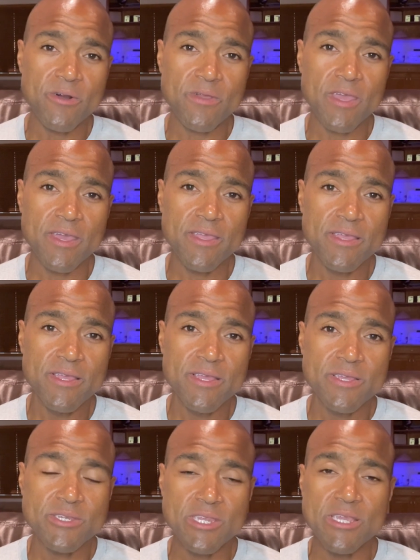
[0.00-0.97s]
Okay,
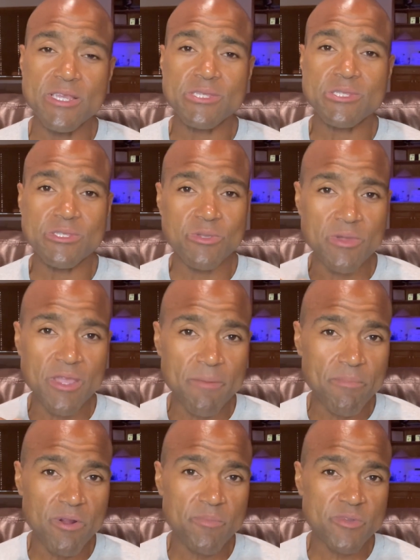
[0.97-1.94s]
she is doing a
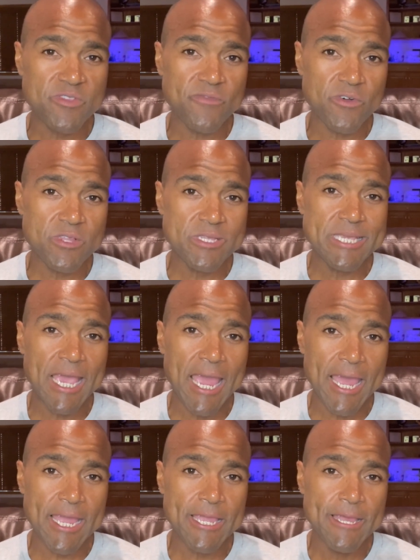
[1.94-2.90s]
purposeful
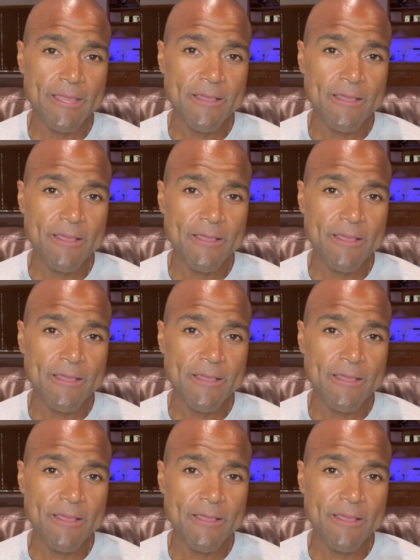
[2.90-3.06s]
attack